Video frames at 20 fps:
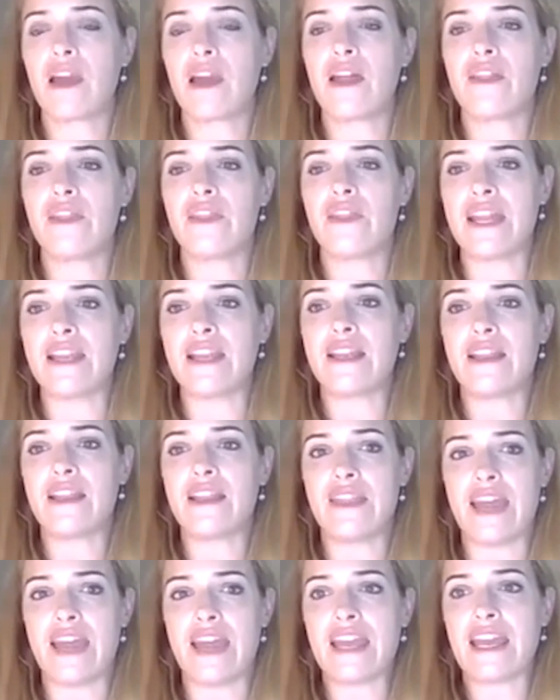Then
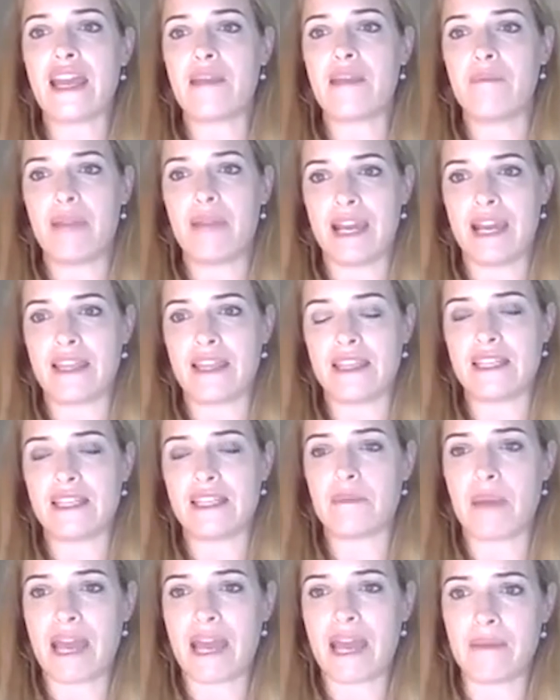they can make this
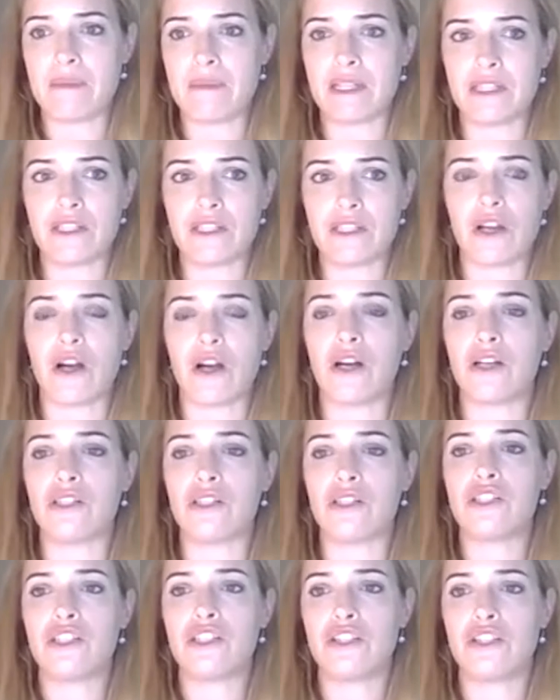payment
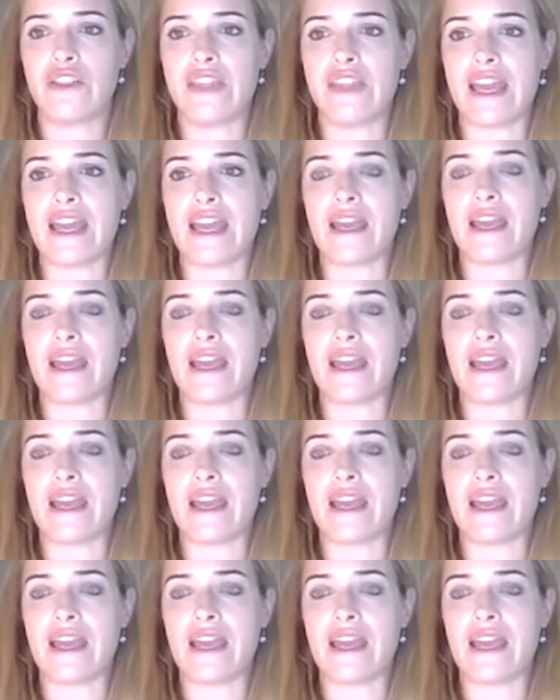onto their